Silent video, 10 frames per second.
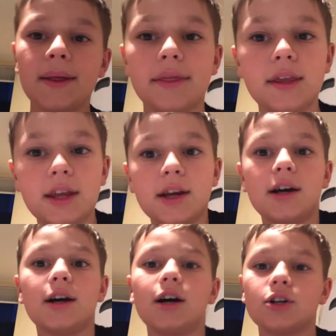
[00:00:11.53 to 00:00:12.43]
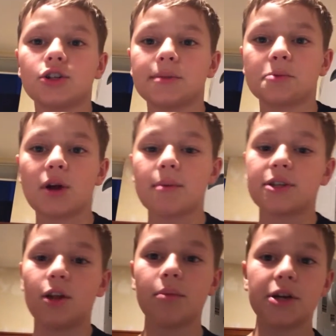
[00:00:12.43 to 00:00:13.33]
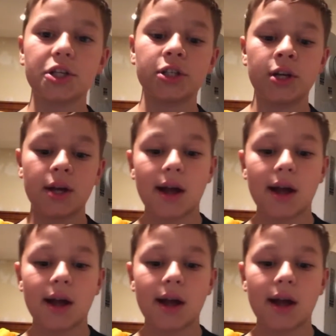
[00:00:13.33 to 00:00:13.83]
the 100 subscriber celebration.